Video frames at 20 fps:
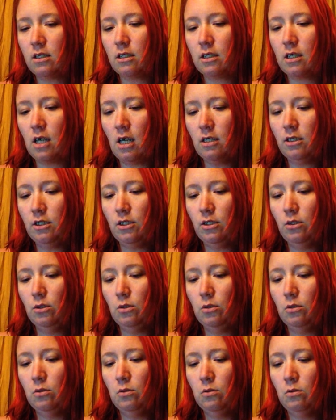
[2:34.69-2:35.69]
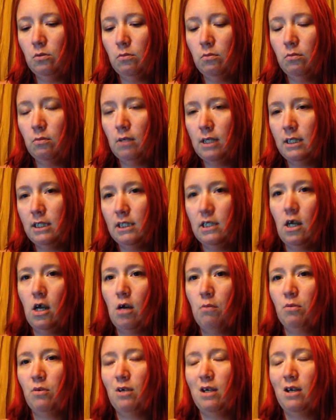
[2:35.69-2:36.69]
got to my
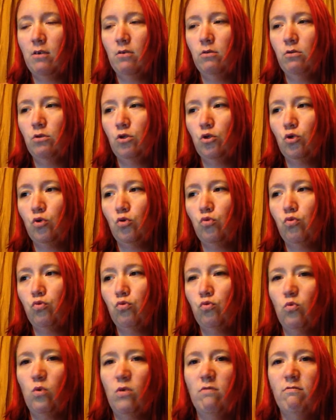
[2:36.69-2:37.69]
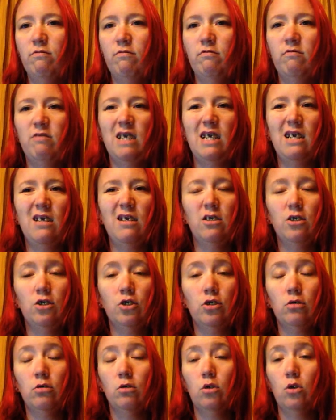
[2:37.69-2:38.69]
stop around
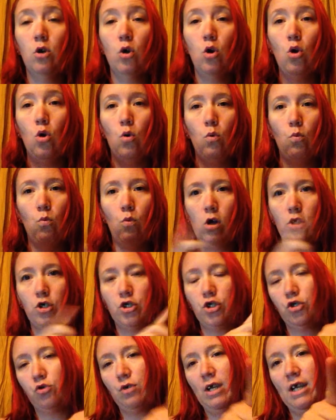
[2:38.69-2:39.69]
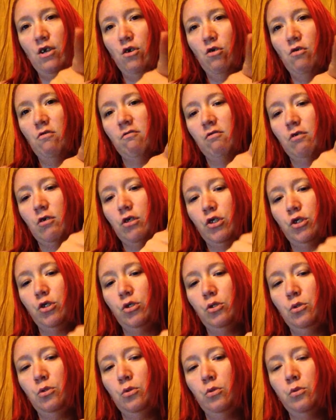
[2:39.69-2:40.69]
1:15ish. Walked straight over
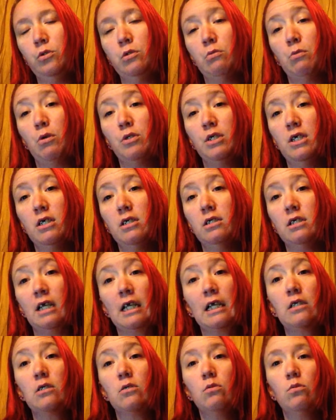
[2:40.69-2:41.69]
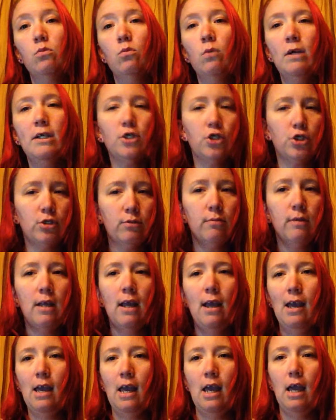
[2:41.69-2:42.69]
to Motel 6, which,
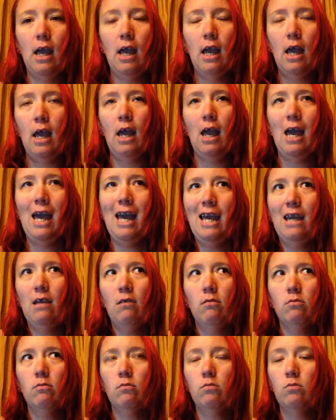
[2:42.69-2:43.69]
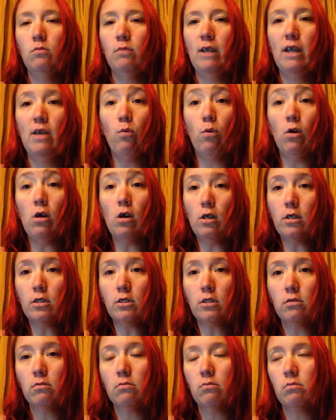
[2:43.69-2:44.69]
hey, it
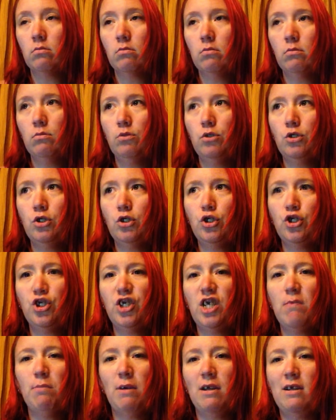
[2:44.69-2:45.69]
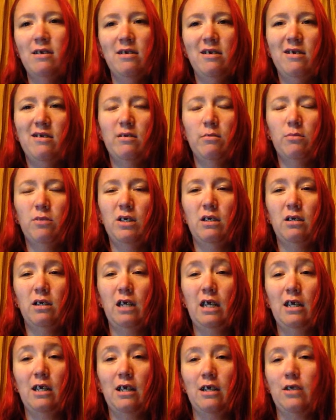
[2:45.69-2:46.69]
worked. It was cheap. I didn't need something
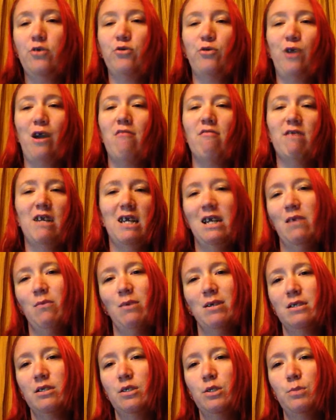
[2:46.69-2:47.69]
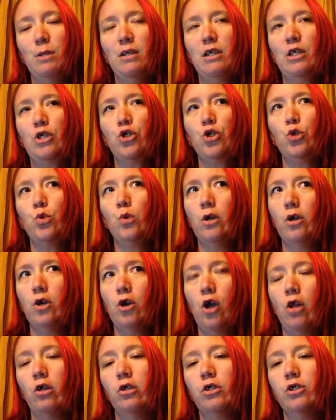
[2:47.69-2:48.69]
like extravagant. I wasn't spending
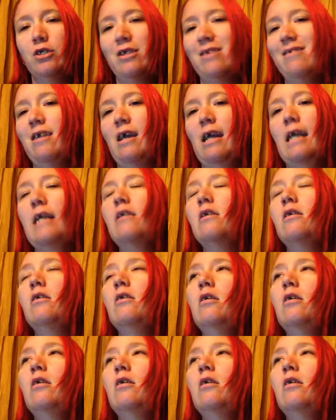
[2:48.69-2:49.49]
$200 a night